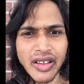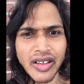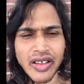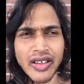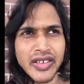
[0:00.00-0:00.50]

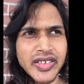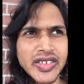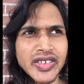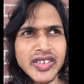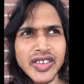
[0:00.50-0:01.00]

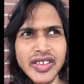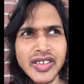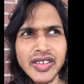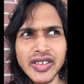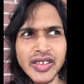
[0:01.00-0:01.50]
and
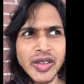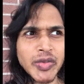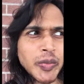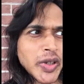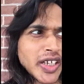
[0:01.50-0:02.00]
uh, I
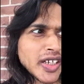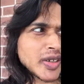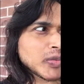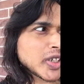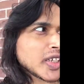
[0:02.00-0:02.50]

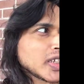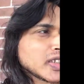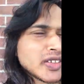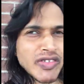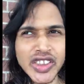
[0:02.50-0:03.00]
prepared my
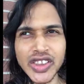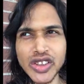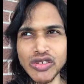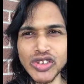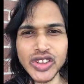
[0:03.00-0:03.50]
veggie
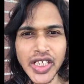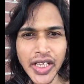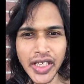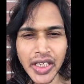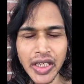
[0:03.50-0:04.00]
soup
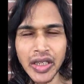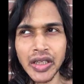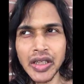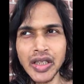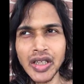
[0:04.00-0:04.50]
today.
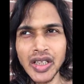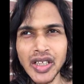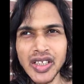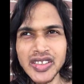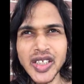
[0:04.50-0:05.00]

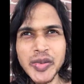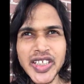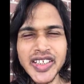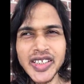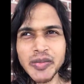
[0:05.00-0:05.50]
So I've been
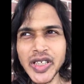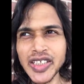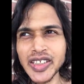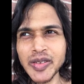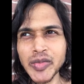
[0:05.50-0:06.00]
eating
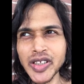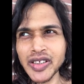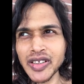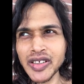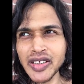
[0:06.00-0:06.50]
mainly
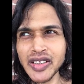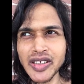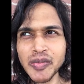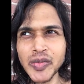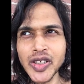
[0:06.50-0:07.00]
my
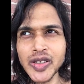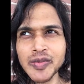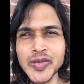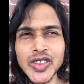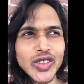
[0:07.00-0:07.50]

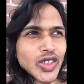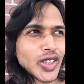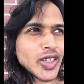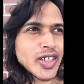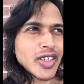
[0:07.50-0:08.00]
mom's
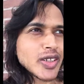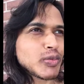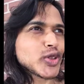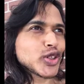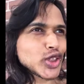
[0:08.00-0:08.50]

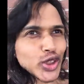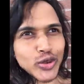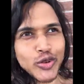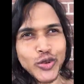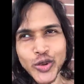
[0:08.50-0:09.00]

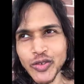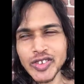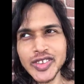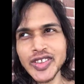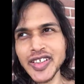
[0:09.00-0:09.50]
putu,
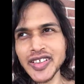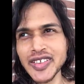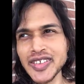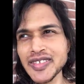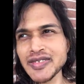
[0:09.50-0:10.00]
which is like
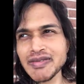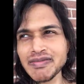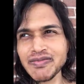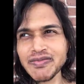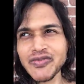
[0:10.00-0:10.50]
a
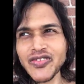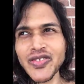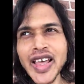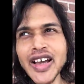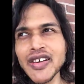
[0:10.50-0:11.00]

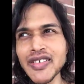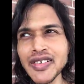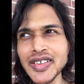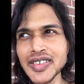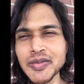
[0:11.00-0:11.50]

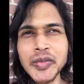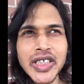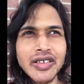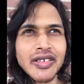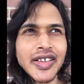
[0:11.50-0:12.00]
flour
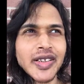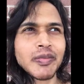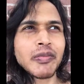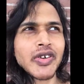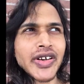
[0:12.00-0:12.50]
meal
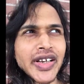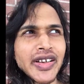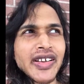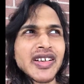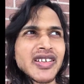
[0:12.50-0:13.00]
and
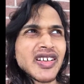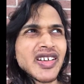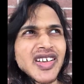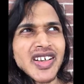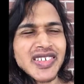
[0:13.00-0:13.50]
bread, and
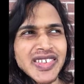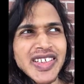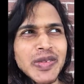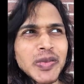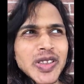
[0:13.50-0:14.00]
so
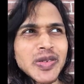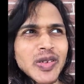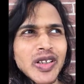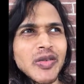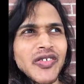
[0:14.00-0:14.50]
that puts a
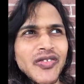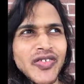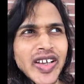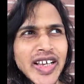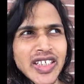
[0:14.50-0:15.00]
lot of
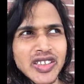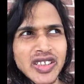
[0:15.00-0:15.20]
fat.